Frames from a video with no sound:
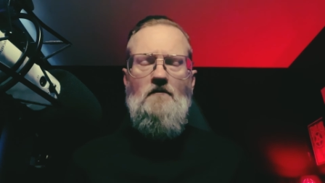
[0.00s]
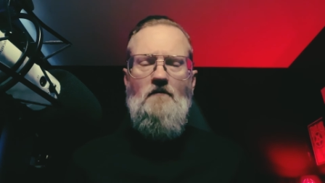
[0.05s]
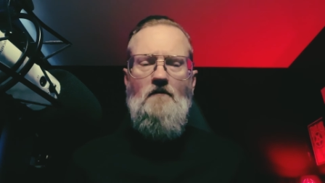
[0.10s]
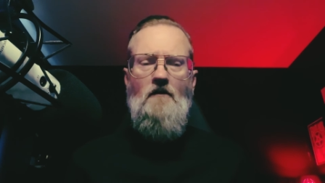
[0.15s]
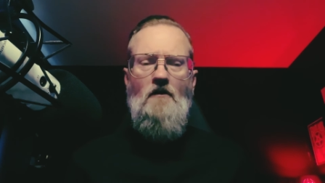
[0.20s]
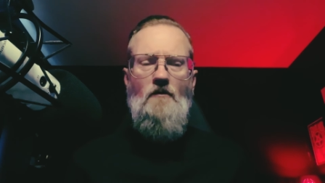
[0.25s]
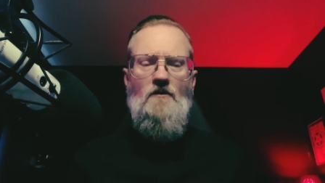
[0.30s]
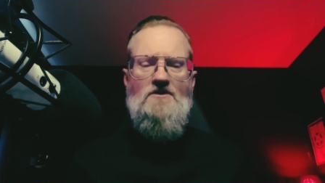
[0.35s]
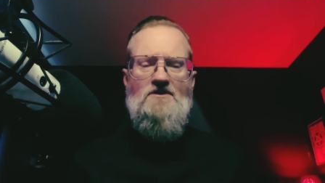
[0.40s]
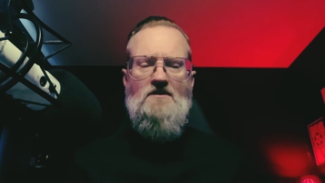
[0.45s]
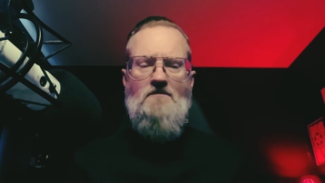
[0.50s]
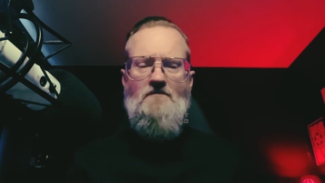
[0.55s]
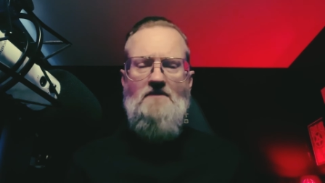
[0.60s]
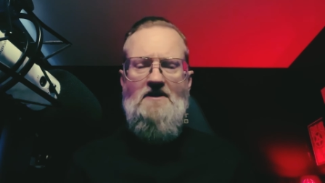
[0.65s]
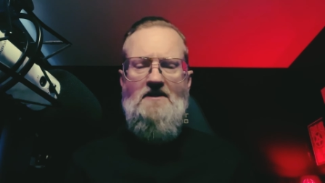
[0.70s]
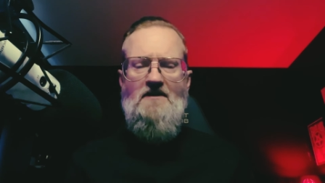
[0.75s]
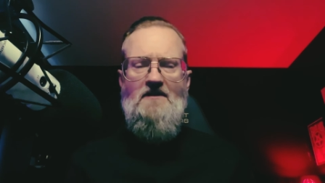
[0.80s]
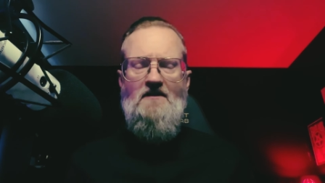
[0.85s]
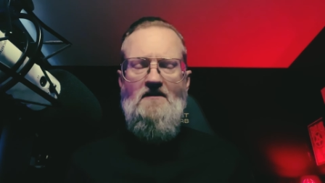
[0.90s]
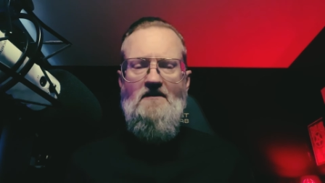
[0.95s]
Almost
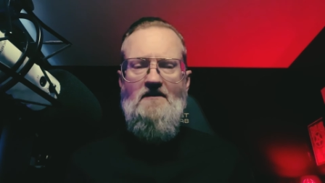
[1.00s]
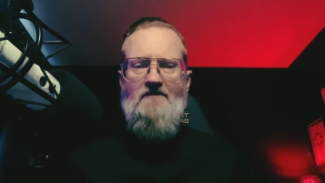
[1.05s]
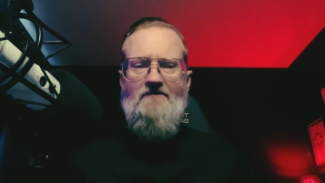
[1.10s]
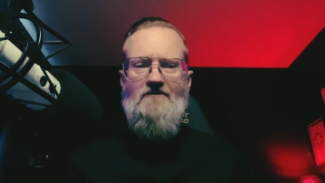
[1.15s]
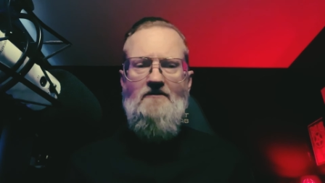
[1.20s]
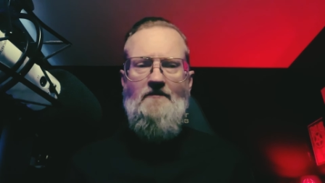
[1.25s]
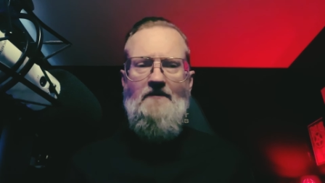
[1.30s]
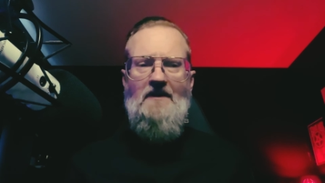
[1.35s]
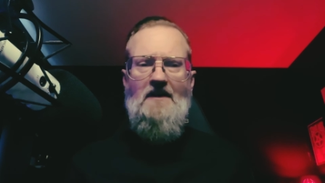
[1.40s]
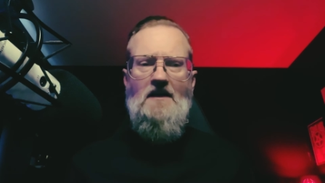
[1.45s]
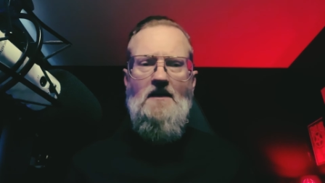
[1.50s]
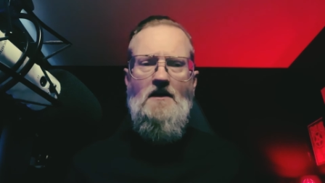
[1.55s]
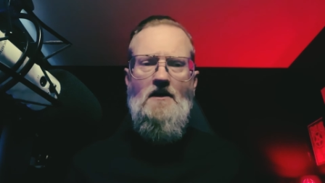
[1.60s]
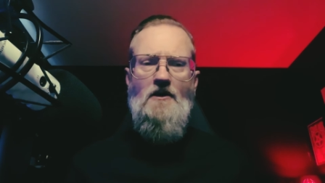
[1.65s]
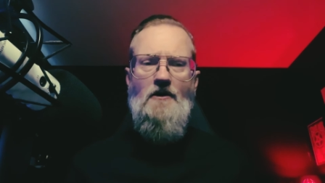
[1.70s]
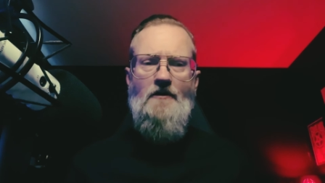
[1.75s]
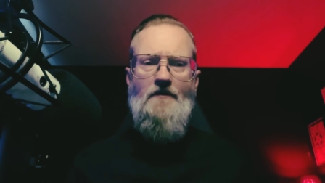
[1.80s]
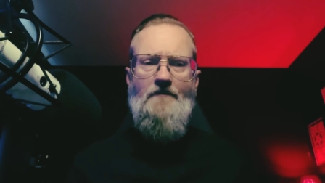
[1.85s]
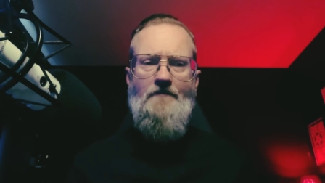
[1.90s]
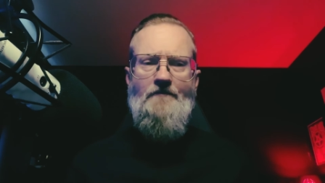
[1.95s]
immediately from
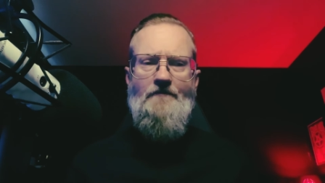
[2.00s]
there,